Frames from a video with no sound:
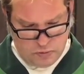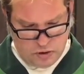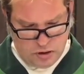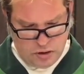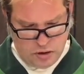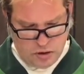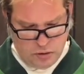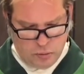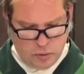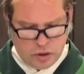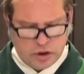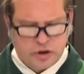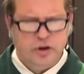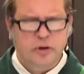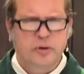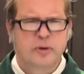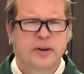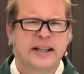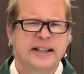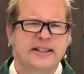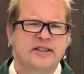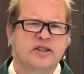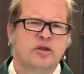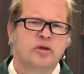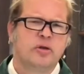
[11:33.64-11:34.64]
What do
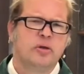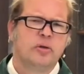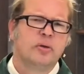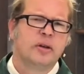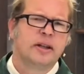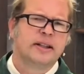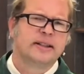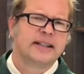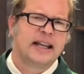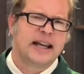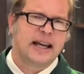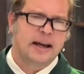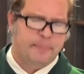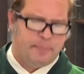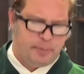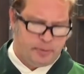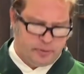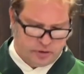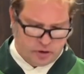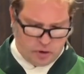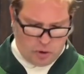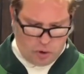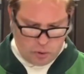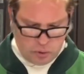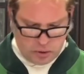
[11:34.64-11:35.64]
these two
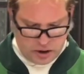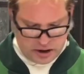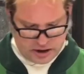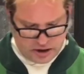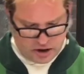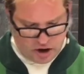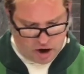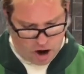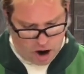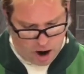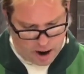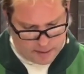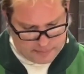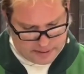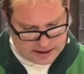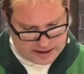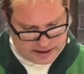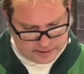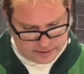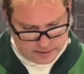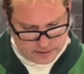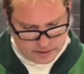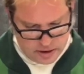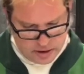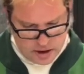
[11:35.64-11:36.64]
examples hold in common?
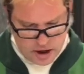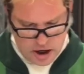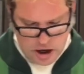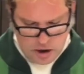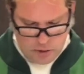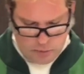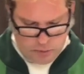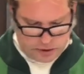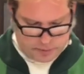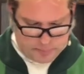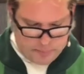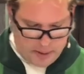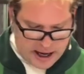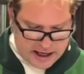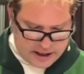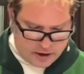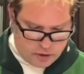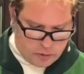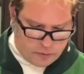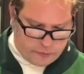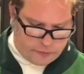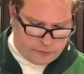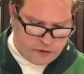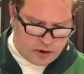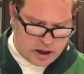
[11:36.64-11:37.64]
With Michael
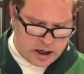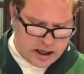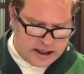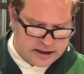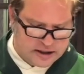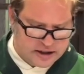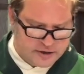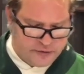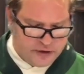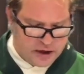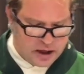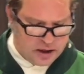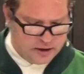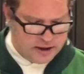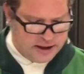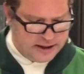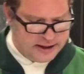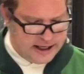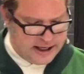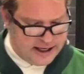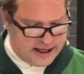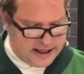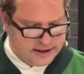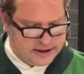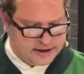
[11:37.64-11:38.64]
Bransfield and
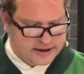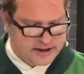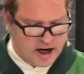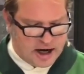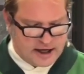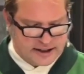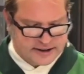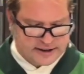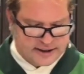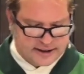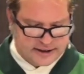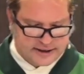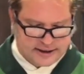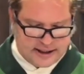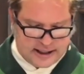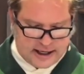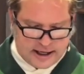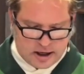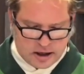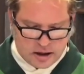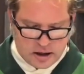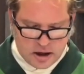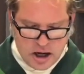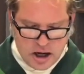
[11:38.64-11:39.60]
the injustice there,